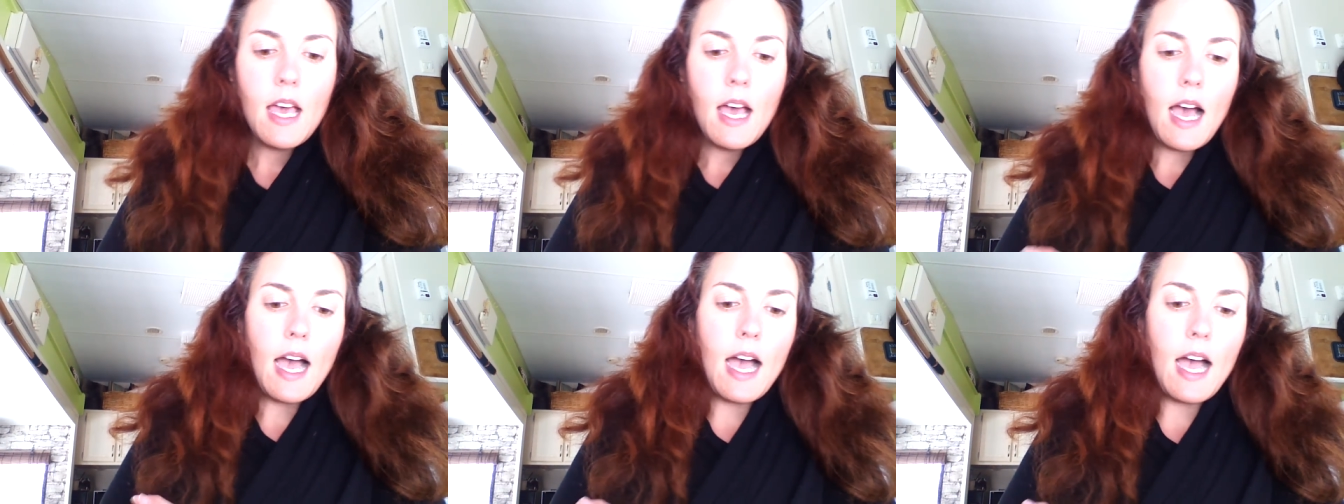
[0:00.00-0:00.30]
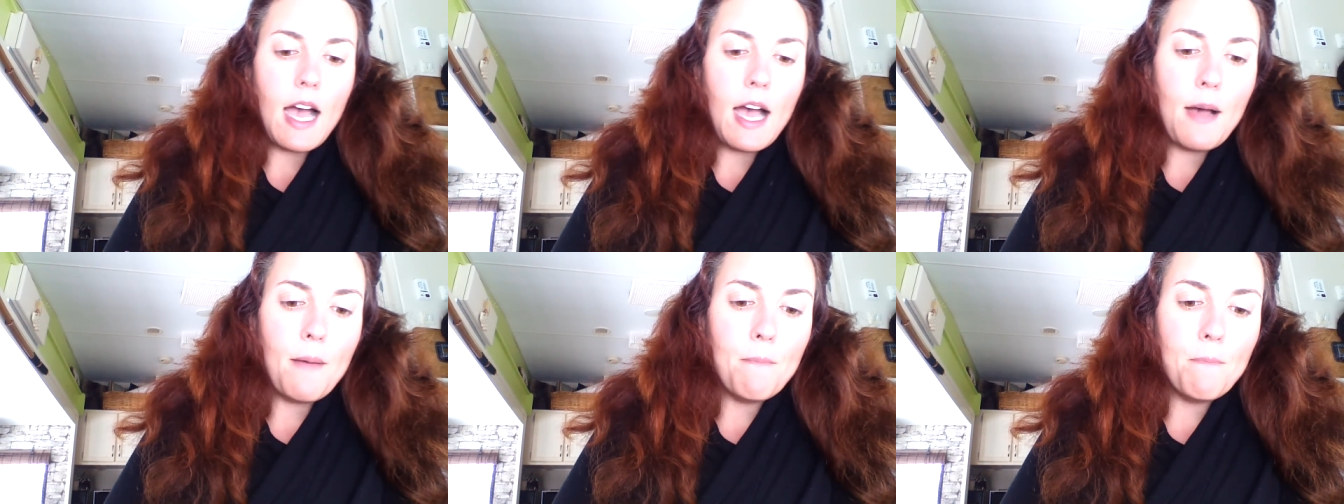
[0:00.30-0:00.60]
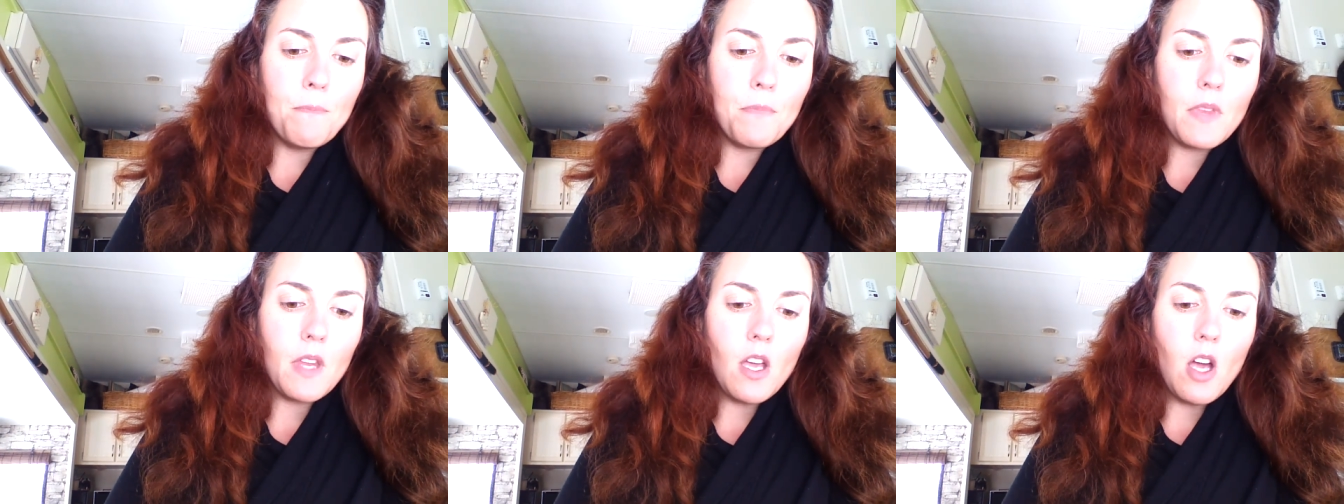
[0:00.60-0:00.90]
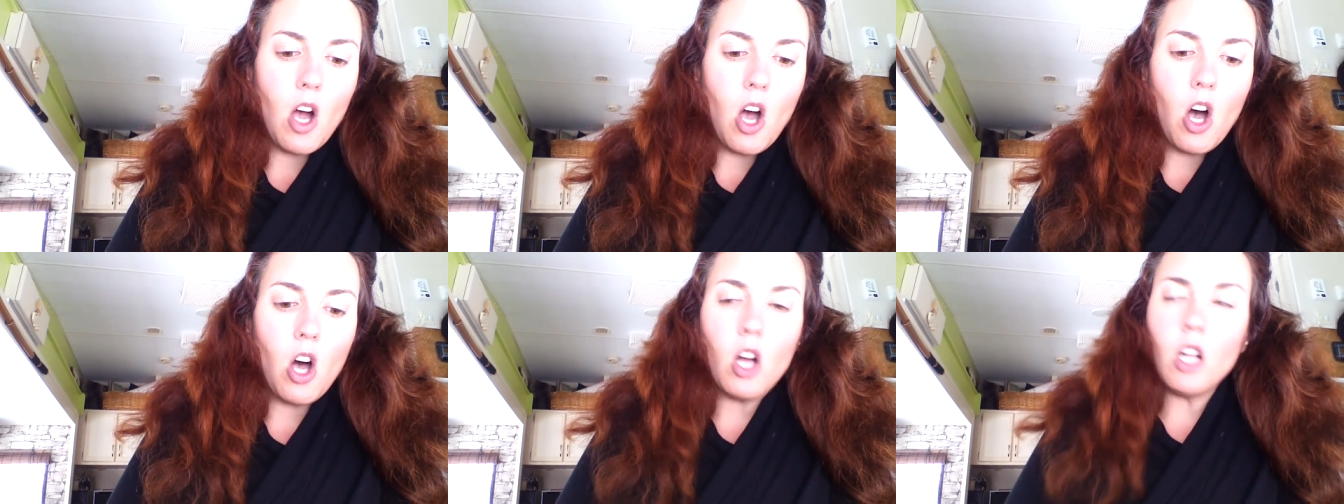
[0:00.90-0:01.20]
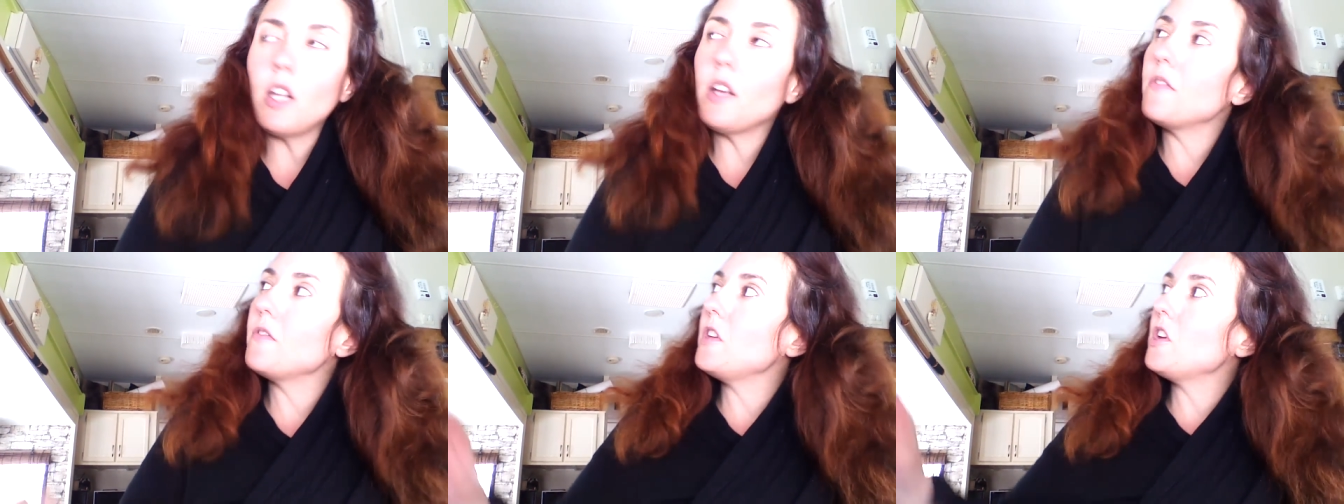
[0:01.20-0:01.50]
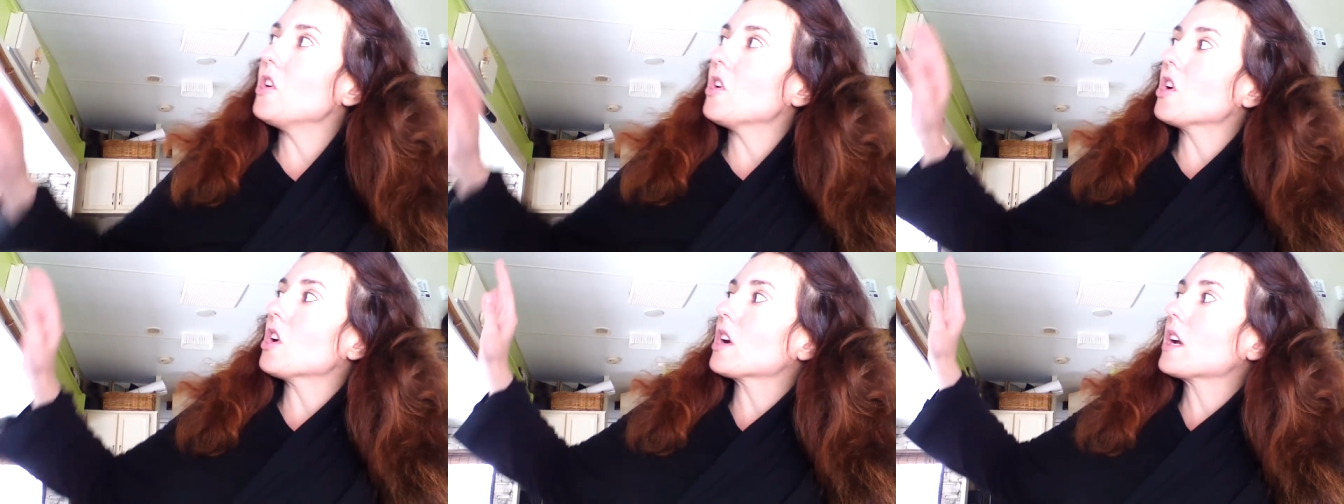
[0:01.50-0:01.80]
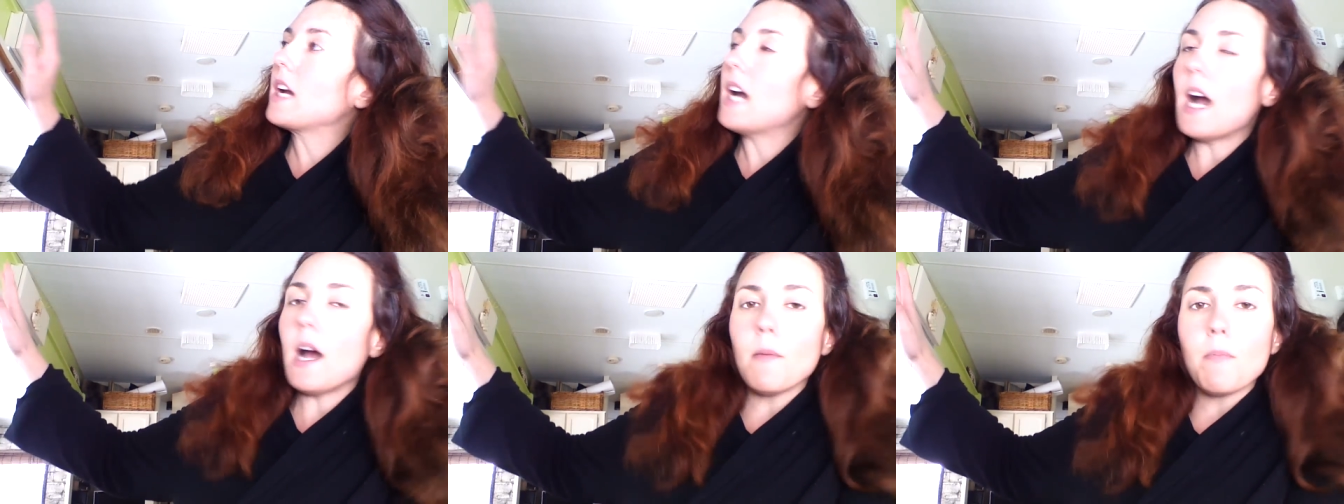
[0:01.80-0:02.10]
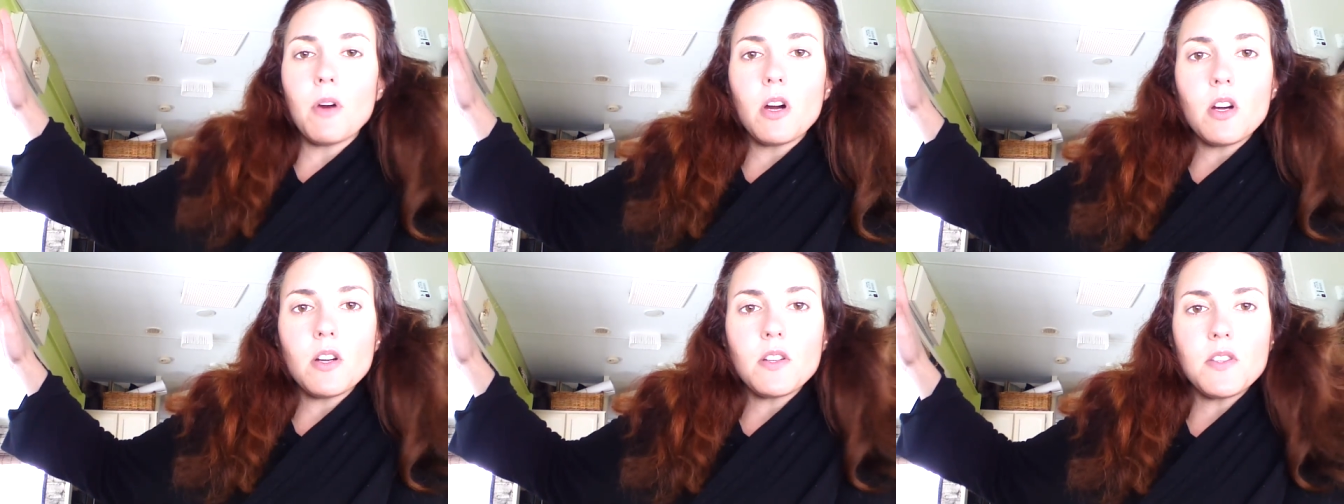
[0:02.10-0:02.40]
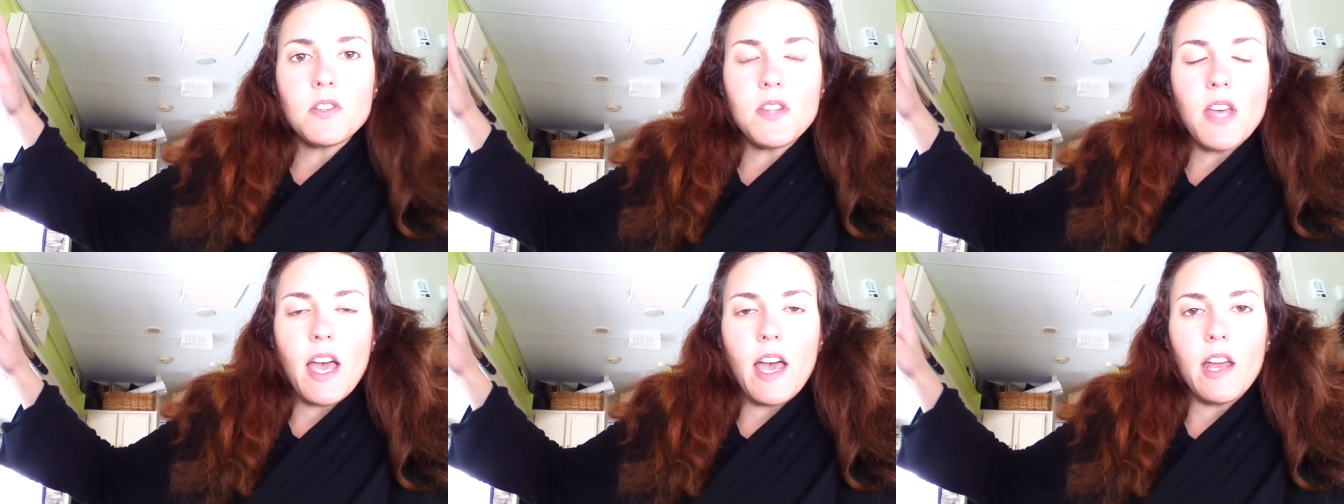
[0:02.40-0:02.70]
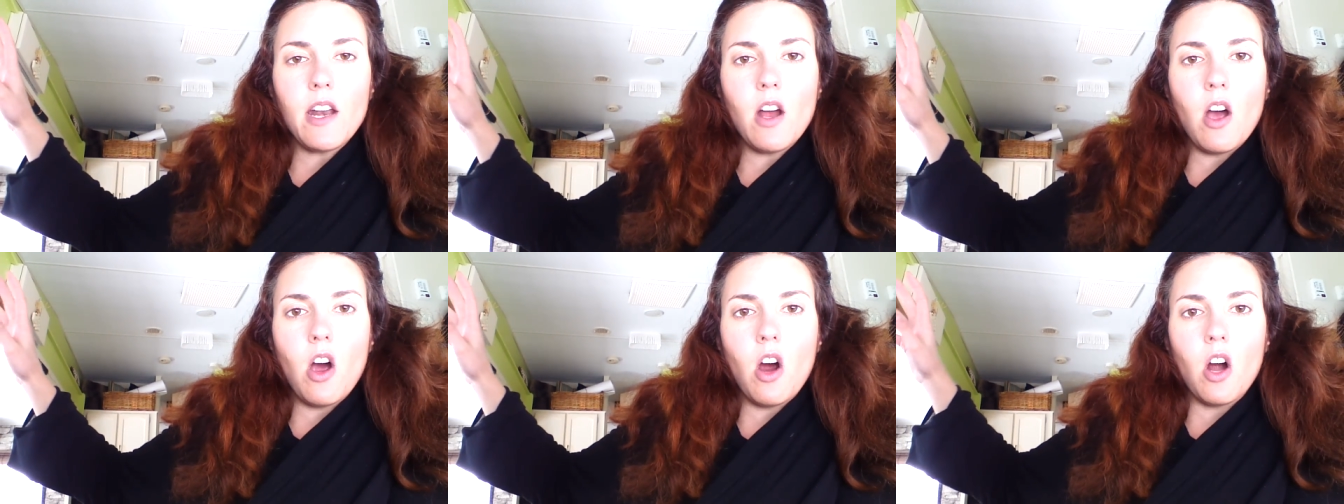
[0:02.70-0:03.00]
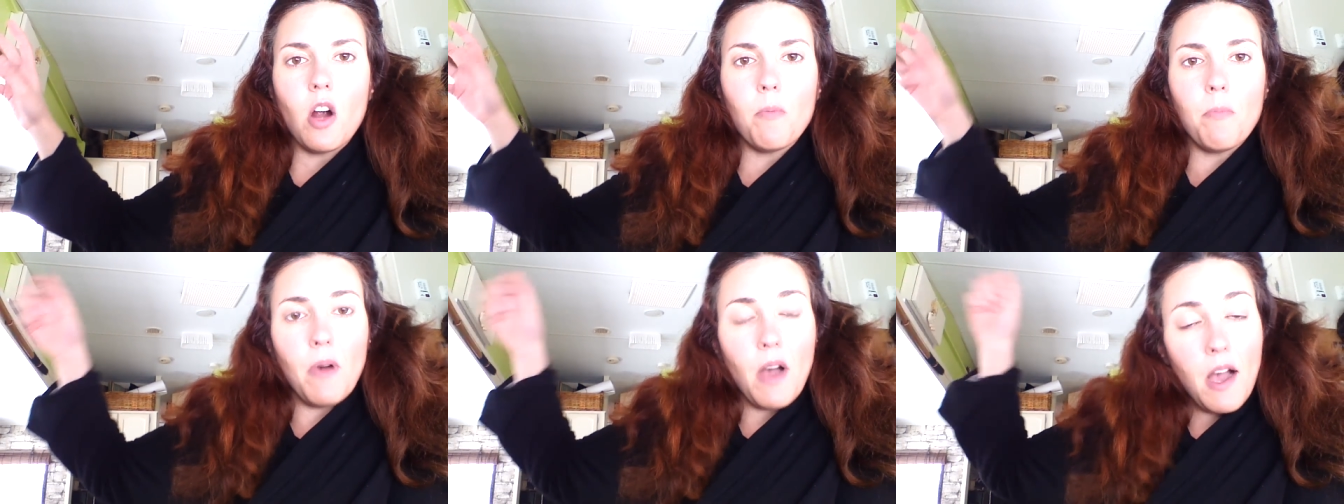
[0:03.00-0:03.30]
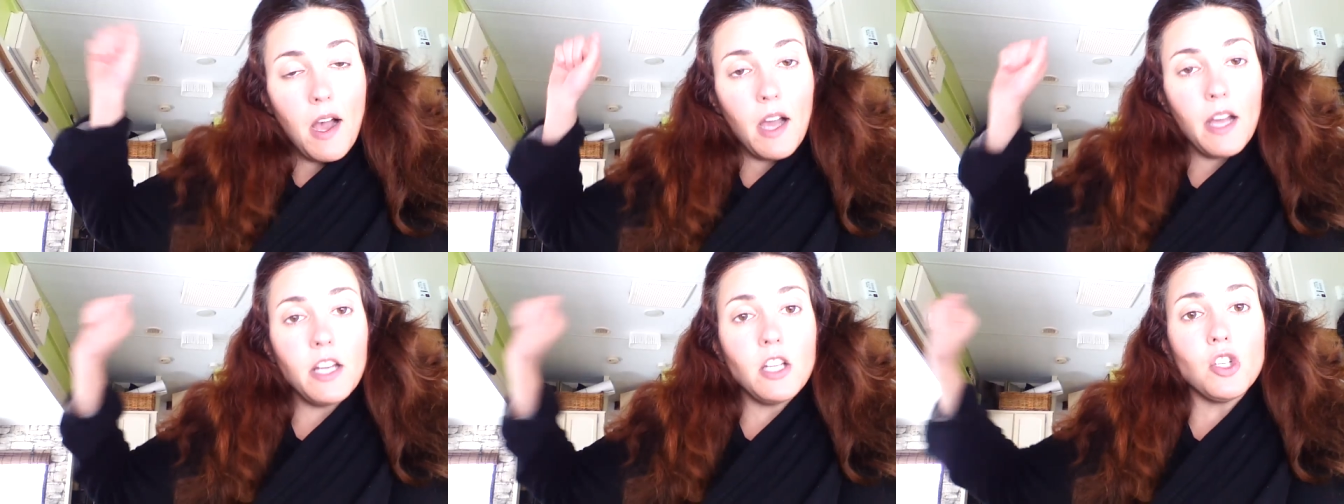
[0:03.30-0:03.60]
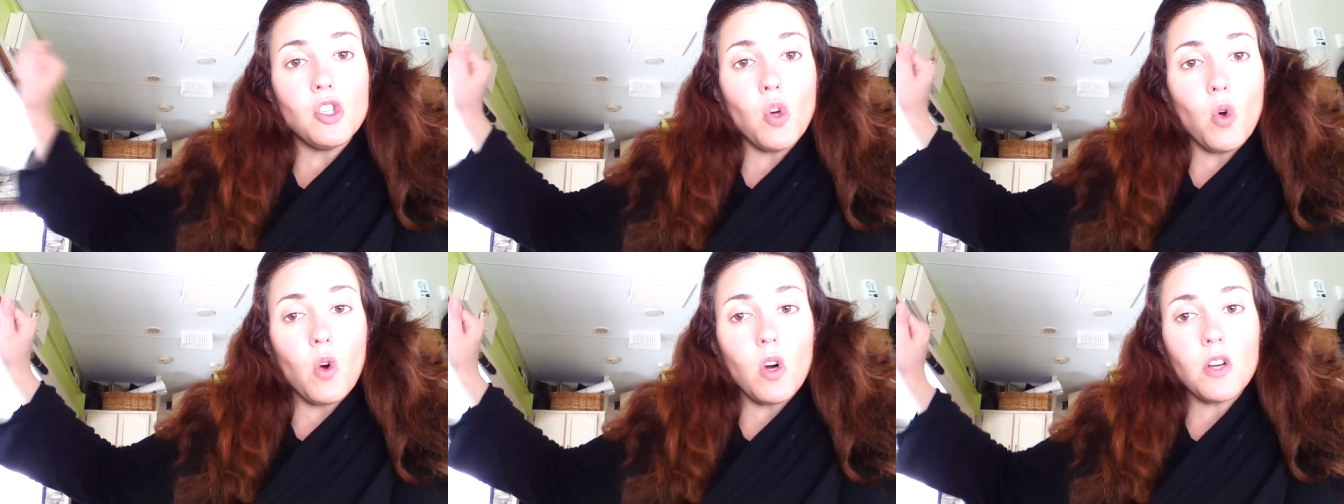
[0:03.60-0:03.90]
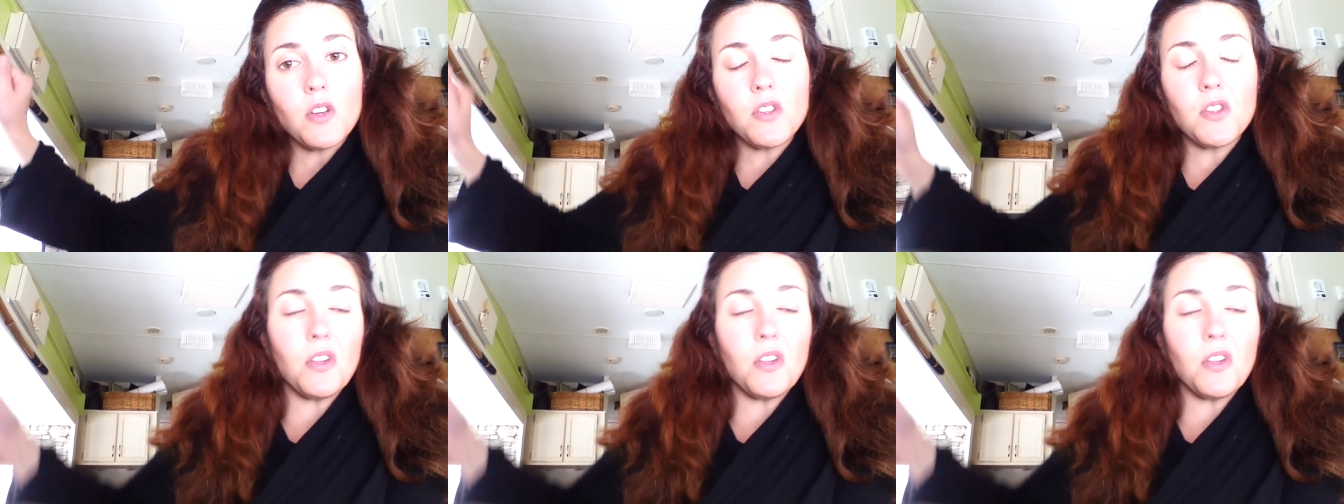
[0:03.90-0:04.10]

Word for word: Um, all of your cupboards that are behind doors,